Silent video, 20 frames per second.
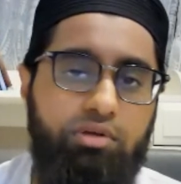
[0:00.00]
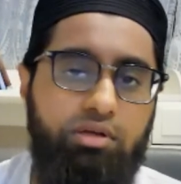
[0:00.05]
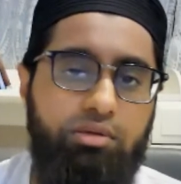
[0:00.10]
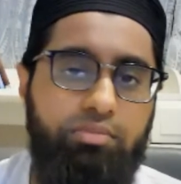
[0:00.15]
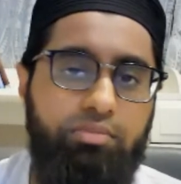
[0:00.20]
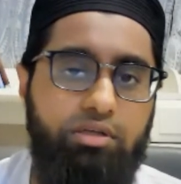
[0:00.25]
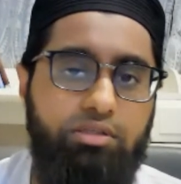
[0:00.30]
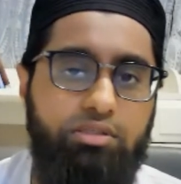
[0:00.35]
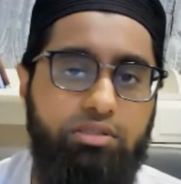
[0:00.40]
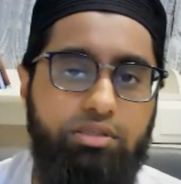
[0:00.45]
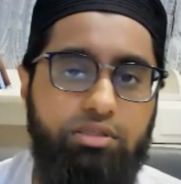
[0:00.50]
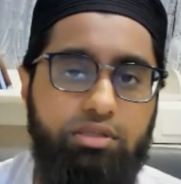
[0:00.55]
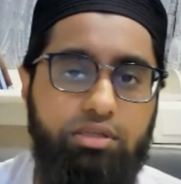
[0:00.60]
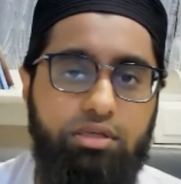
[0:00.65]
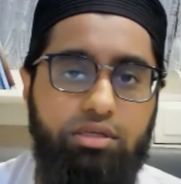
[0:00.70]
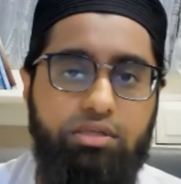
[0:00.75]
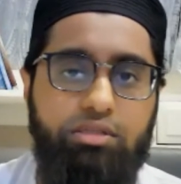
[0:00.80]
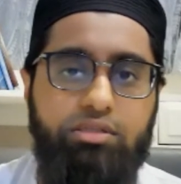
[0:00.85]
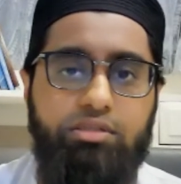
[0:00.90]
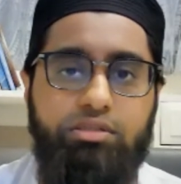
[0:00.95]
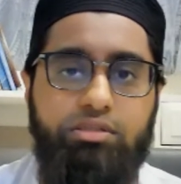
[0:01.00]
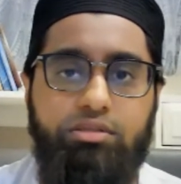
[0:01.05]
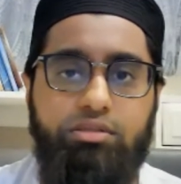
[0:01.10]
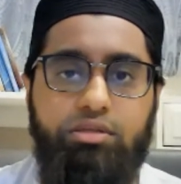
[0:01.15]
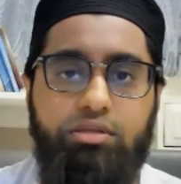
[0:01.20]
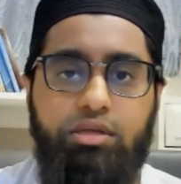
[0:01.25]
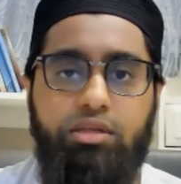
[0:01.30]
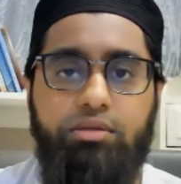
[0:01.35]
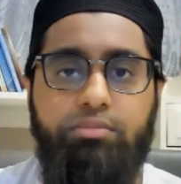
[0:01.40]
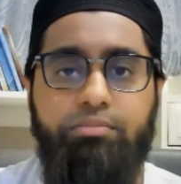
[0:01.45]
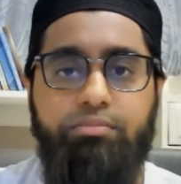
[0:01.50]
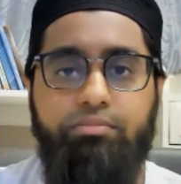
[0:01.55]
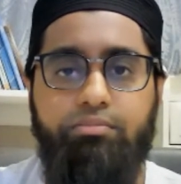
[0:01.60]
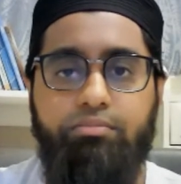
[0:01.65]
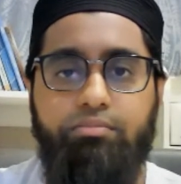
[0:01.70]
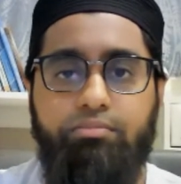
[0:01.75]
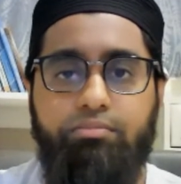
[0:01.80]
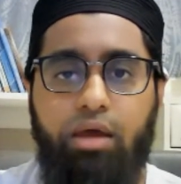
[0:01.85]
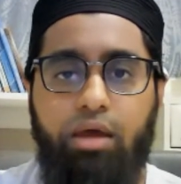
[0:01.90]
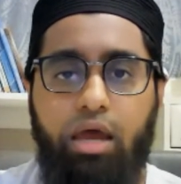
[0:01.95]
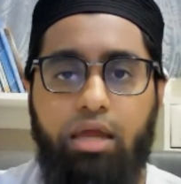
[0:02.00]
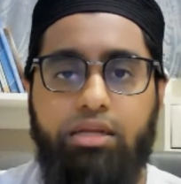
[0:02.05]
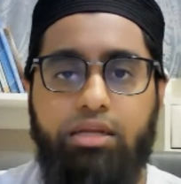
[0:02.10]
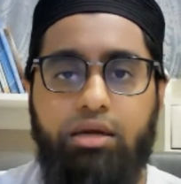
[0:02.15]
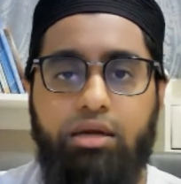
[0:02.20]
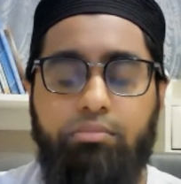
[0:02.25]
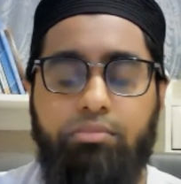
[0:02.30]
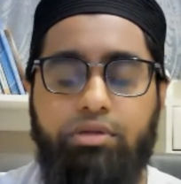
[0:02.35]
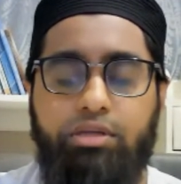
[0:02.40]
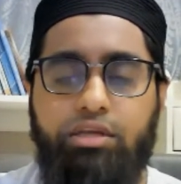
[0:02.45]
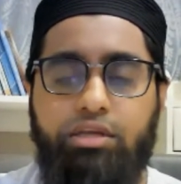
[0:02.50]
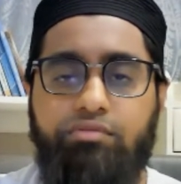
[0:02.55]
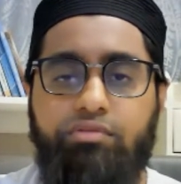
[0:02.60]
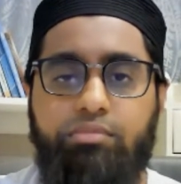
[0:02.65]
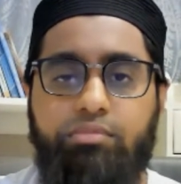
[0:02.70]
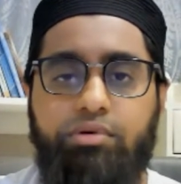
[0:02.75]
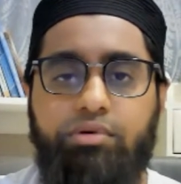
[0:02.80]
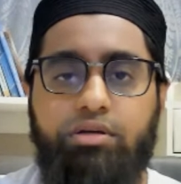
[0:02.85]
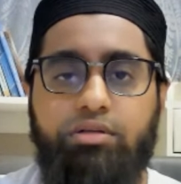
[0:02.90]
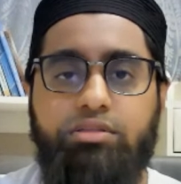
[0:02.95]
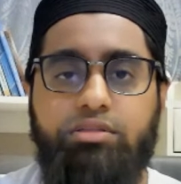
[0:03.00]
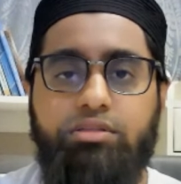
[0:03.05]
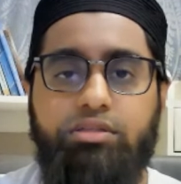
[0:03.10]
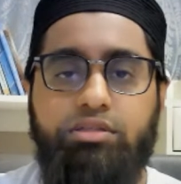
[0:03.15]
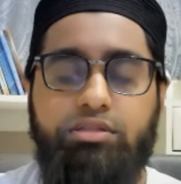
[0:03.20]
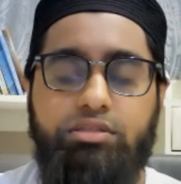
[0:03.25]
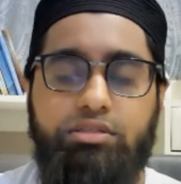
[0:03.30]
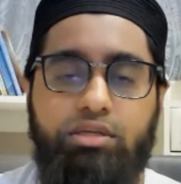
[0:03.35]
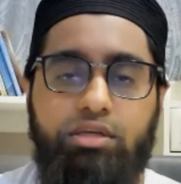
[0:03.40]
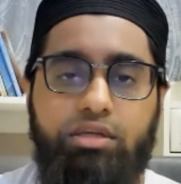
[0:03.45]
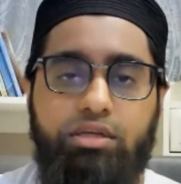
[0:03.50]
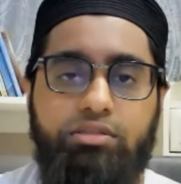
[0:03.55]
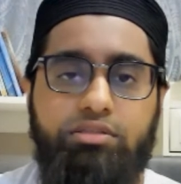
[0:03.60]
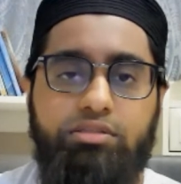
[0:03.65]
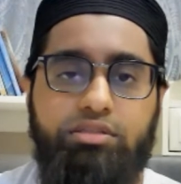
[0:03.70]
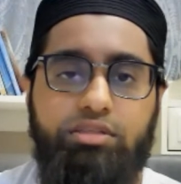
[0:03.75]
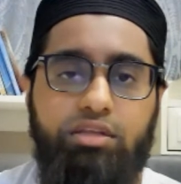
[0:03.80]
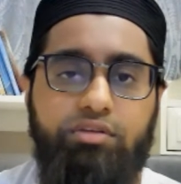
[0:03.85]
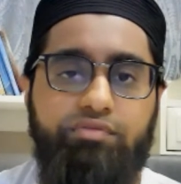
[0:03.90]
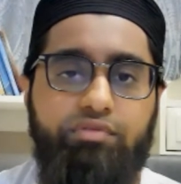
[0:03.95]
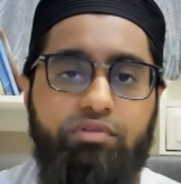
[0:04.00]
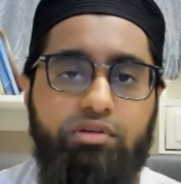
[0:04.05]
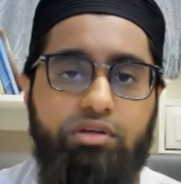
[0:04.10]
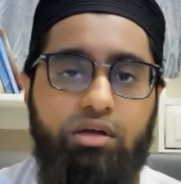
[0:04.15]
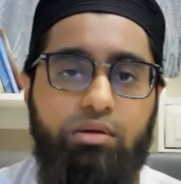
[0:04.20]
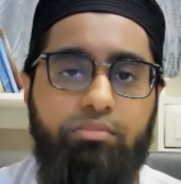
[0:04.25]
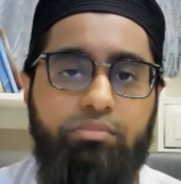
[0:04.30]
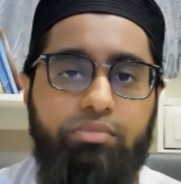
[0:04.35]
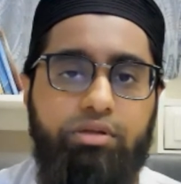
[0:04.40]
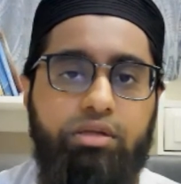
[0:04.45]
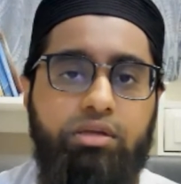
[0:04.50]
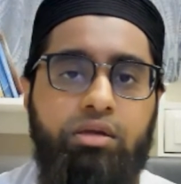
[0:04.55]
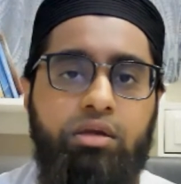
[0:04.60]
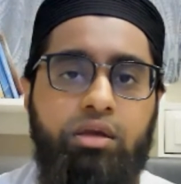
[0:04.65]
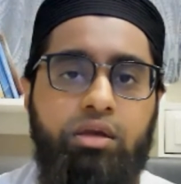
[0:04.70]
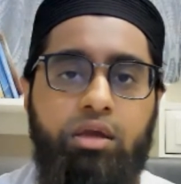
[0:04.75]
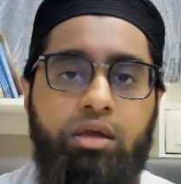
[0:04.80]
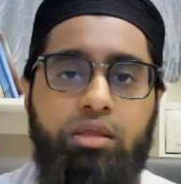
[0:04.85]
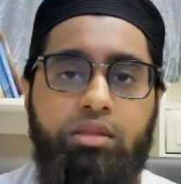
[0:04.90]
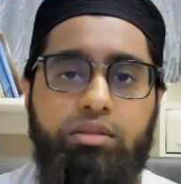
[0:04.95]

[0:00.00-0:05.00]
when a person is in bad company, if a person is in sinful company,